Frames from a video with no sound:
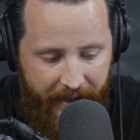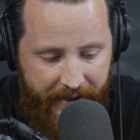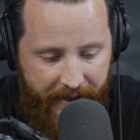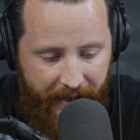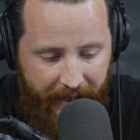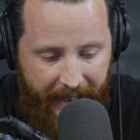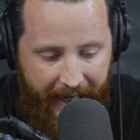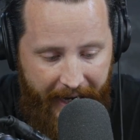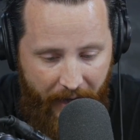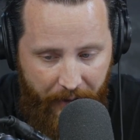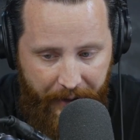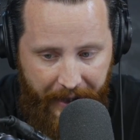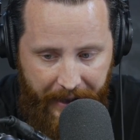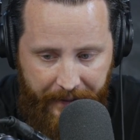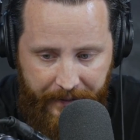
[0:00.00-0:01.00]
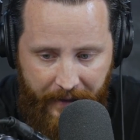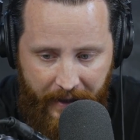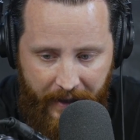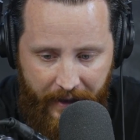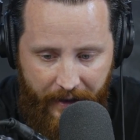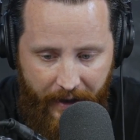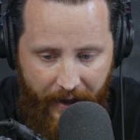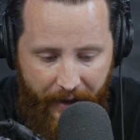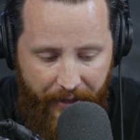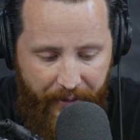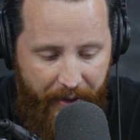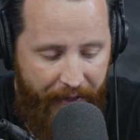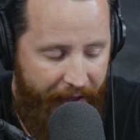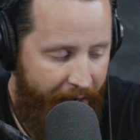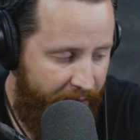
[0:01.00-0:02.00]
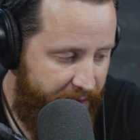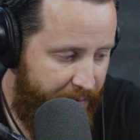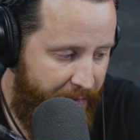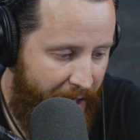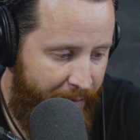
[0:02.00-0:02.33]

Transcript: us and counting. Uh, 3,000